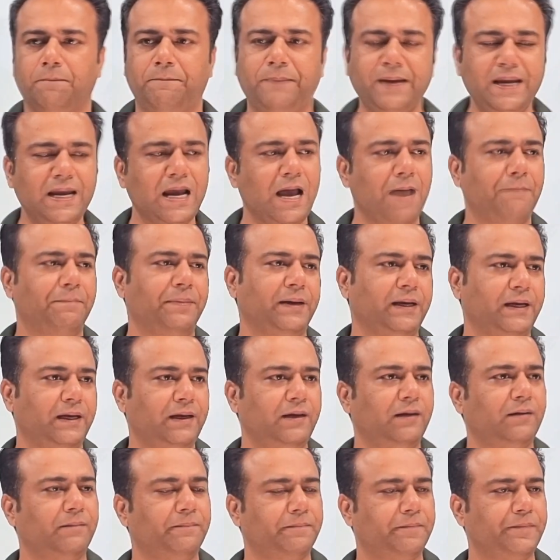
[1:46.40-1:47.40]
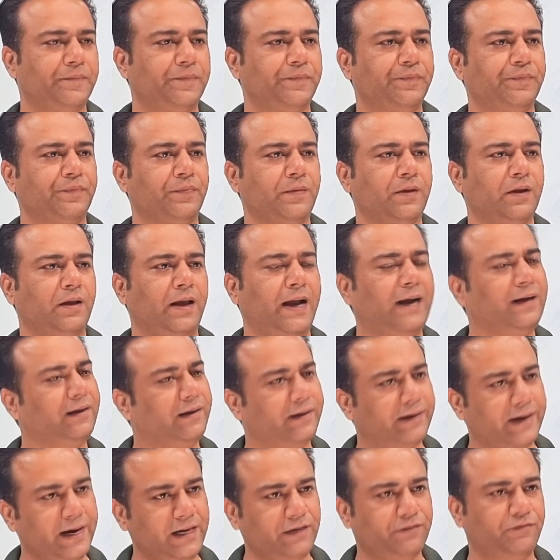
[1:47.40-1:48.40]
Be happy
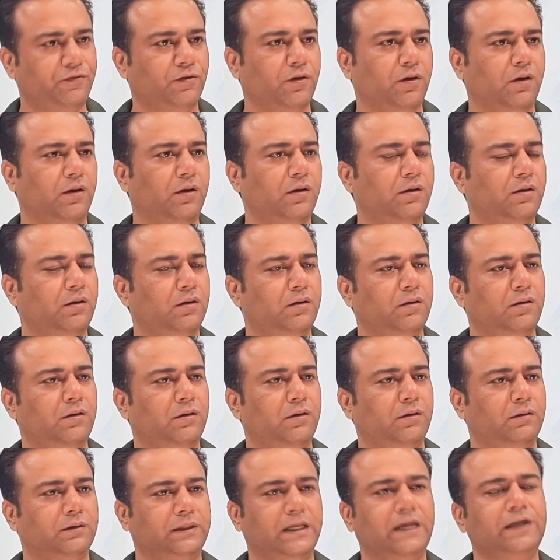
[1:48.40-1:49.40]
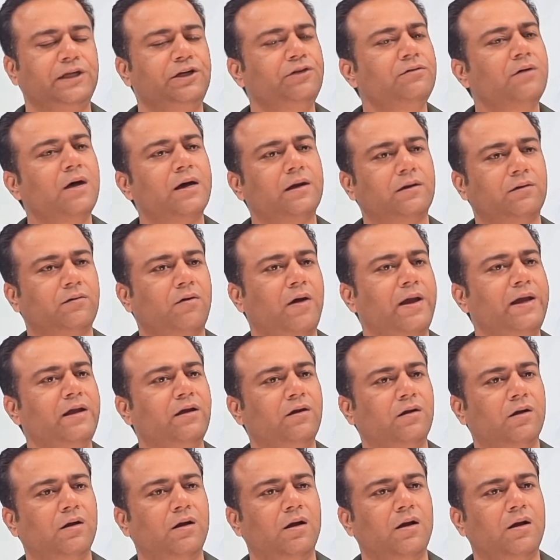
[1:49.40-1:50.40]
and grateful that you are
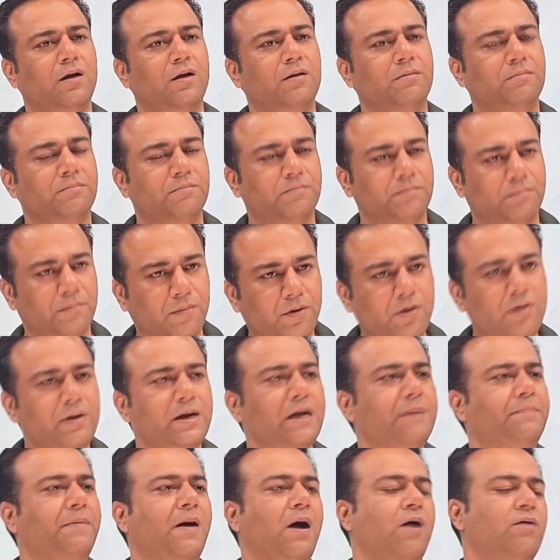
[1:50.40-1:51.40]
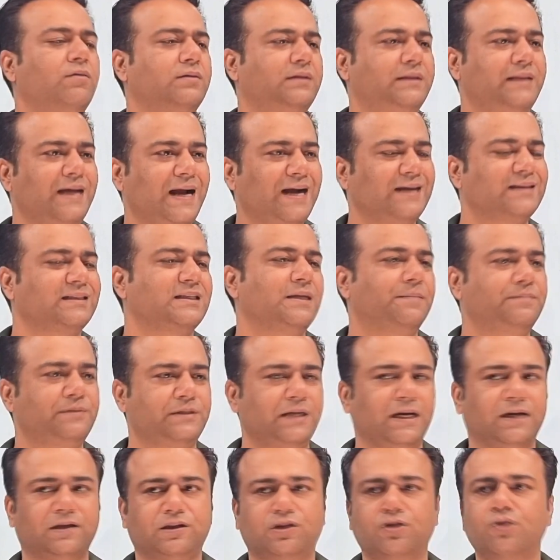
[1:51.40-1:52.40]
knowing more about that
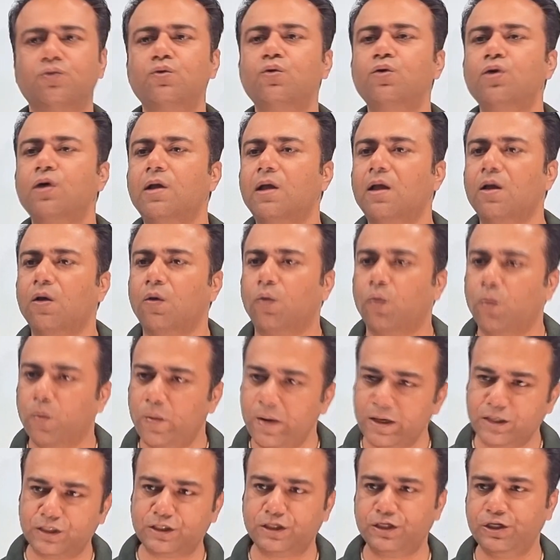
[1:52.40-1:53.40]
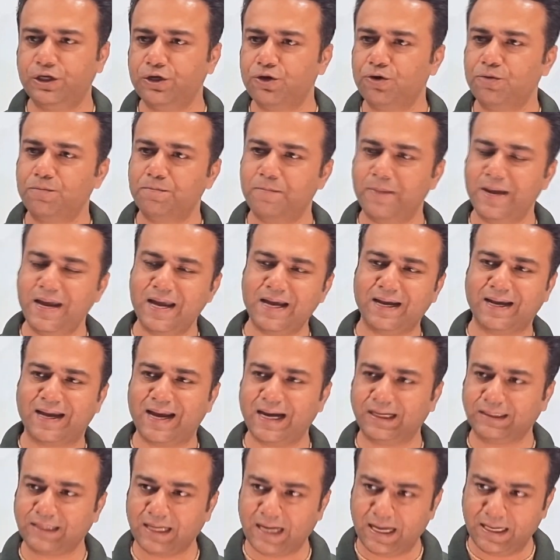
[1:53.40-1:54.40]
subject, through which you may
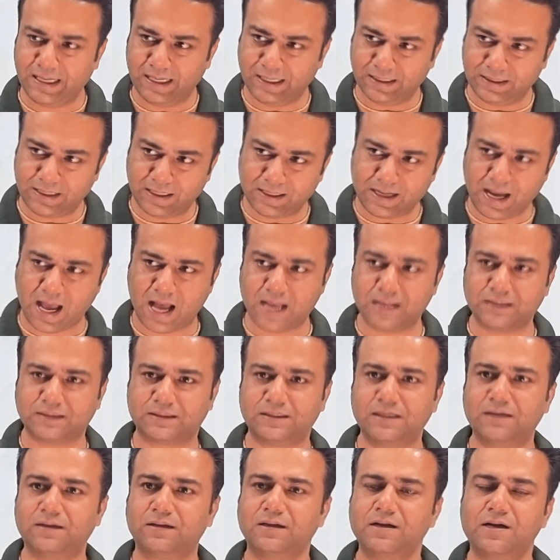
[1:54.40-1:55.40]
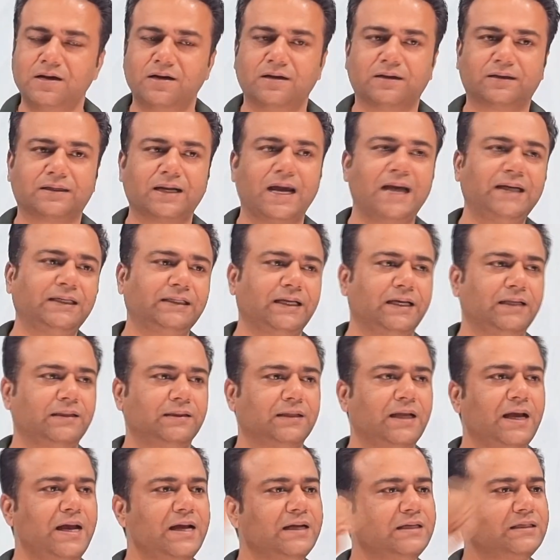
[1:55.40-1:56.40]
get another answer right
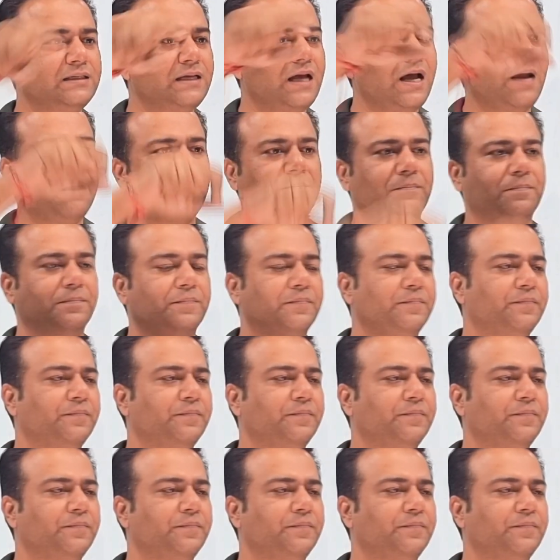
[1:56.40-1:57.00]
in the exam,